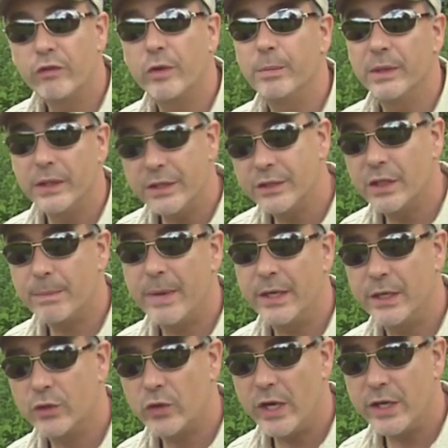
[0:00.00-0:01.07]
for ballistic
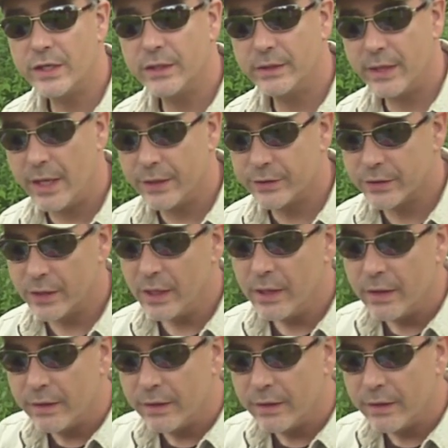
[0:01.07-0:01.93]
penetration tests.